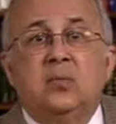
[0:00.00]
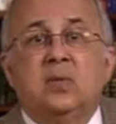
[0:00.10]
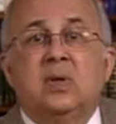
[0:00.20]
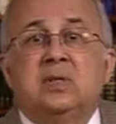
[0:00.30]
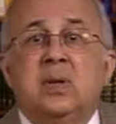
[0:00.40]

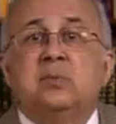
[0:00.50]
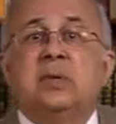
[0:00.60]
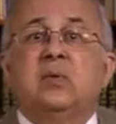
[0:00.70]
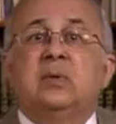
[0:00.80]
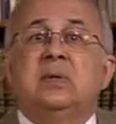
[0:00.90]
with the
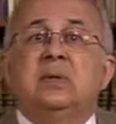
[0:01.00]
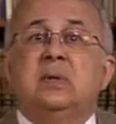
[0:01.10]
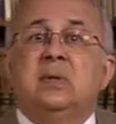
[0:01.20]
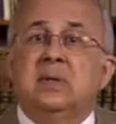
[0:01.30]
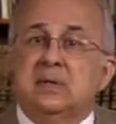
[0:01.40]
subsequent
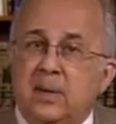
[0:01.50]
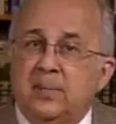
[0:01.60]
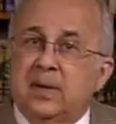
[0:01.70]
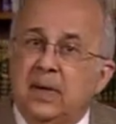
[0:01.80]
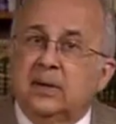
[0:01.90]

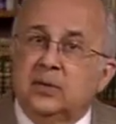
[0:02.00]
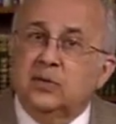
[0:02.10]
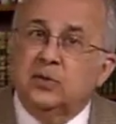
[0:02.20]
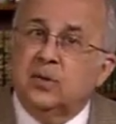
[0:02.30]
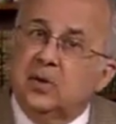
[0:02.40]
Islamic
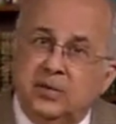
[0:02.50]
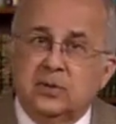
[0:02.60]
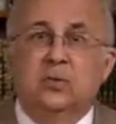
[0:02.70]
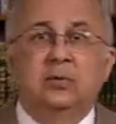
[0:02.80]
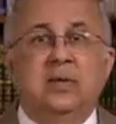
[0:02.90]
heritage of
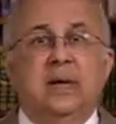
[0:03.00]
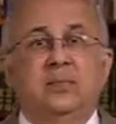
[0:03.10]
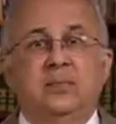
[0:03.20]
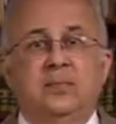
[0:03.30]
his own time.